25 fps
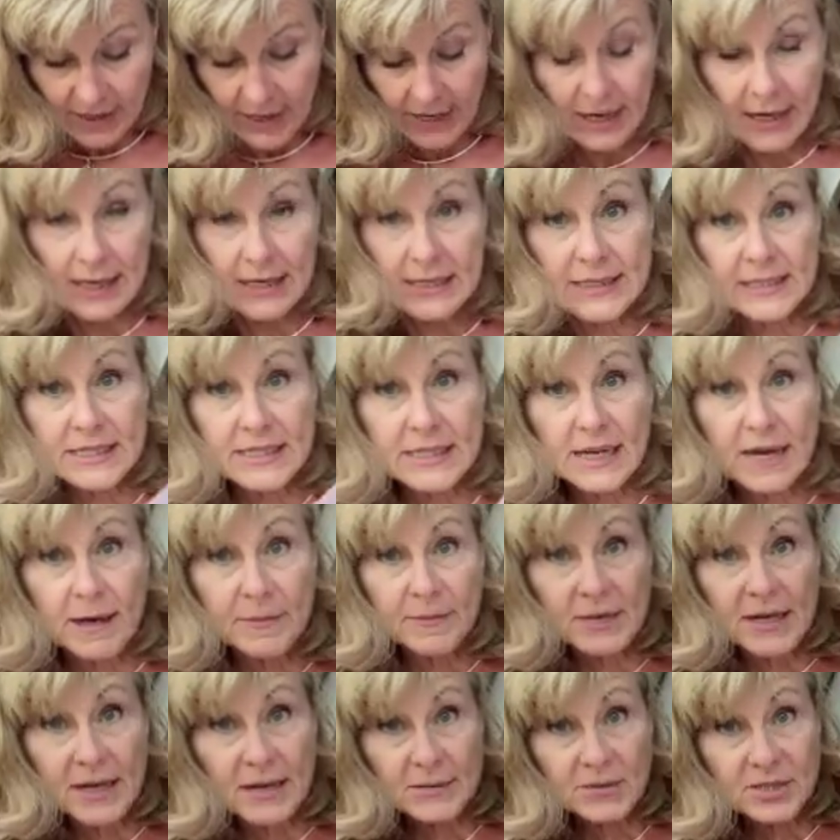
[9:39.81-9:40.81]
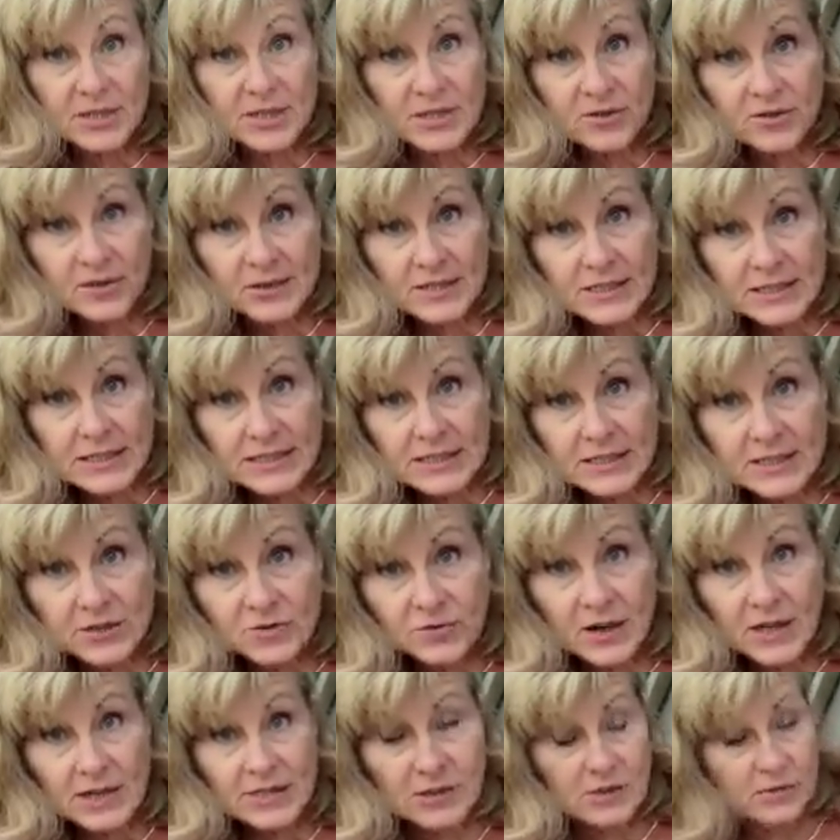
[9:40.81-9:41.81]
And I mean, I'm just starting to
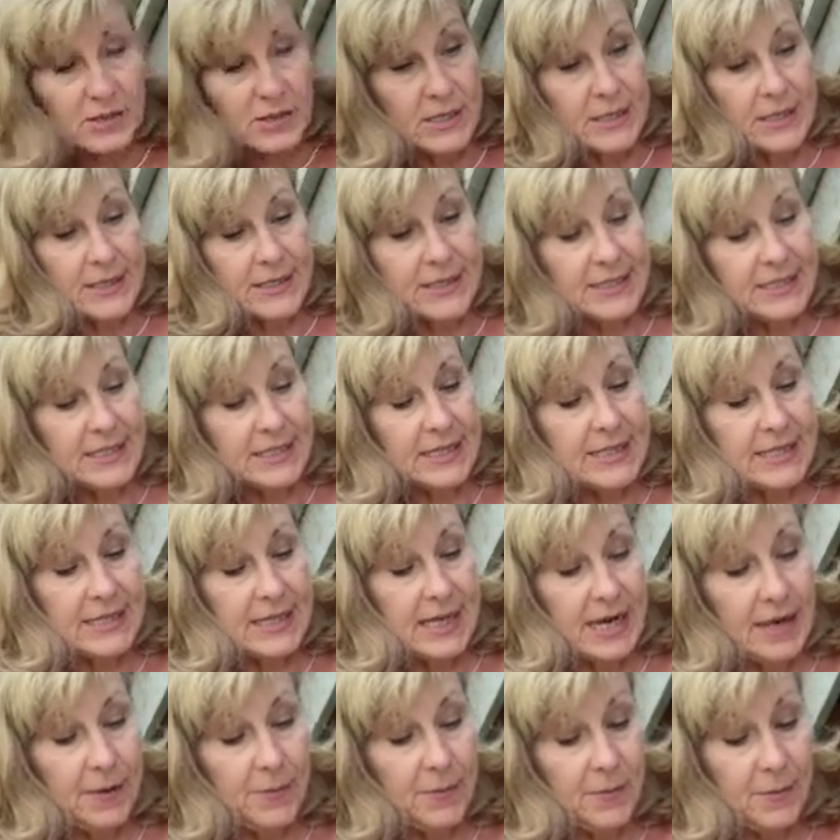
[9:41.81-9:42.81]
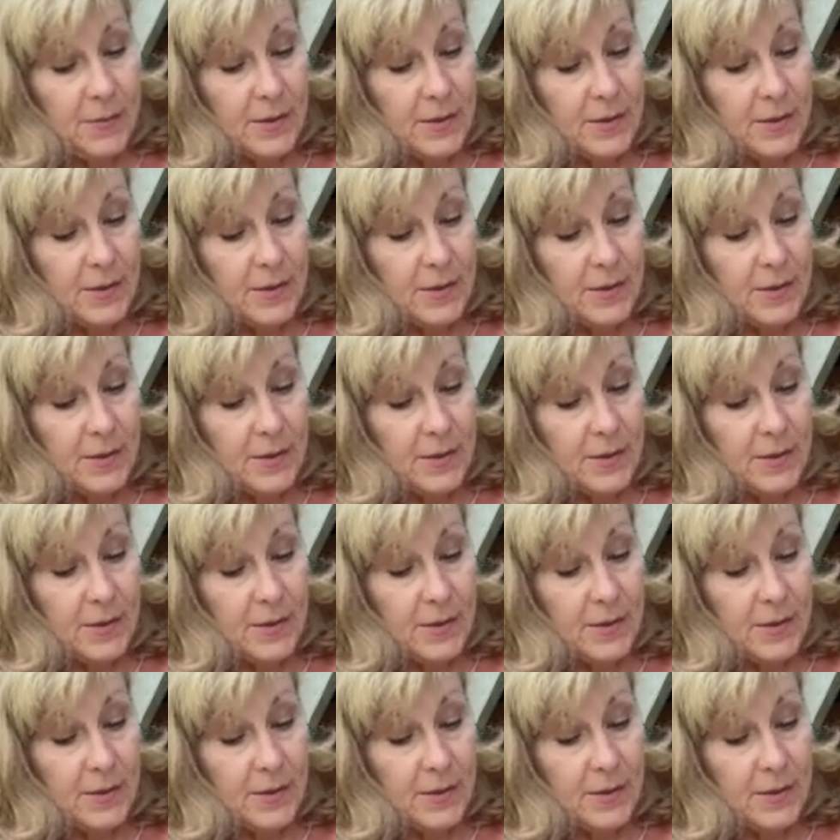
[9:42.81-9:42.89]
try and do a little seascape,